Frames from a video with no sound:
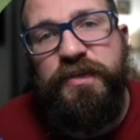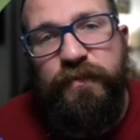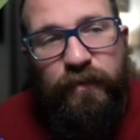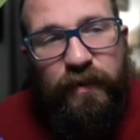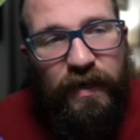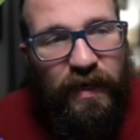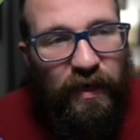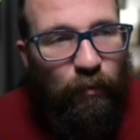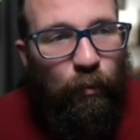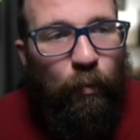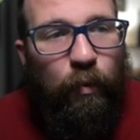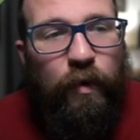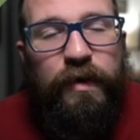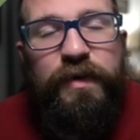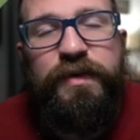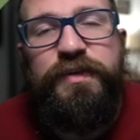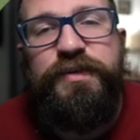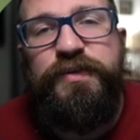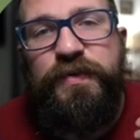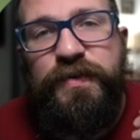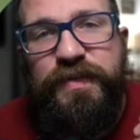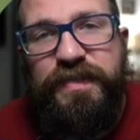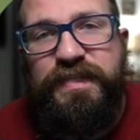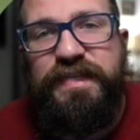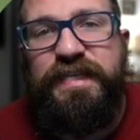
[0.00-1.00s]
but I wanted
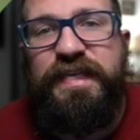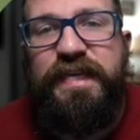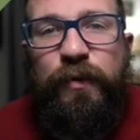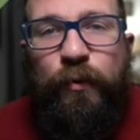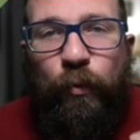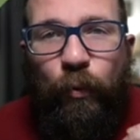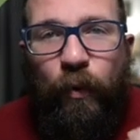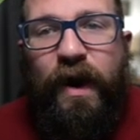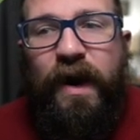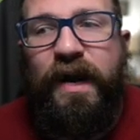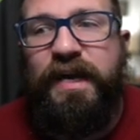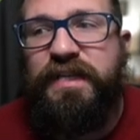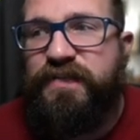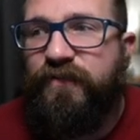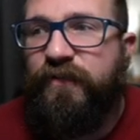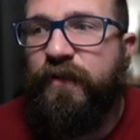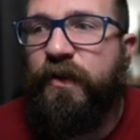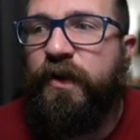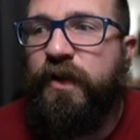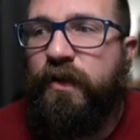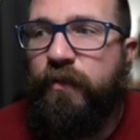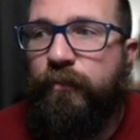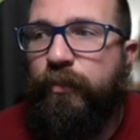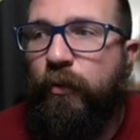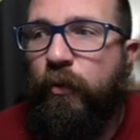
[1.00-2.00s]
you to see why it's very
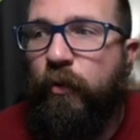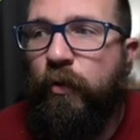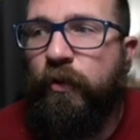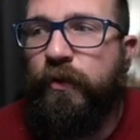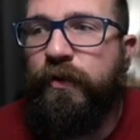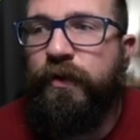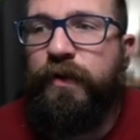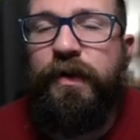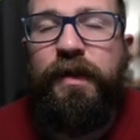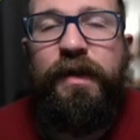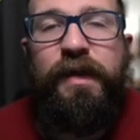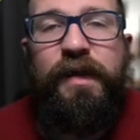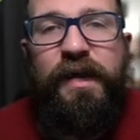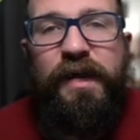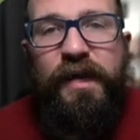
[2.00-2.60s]
important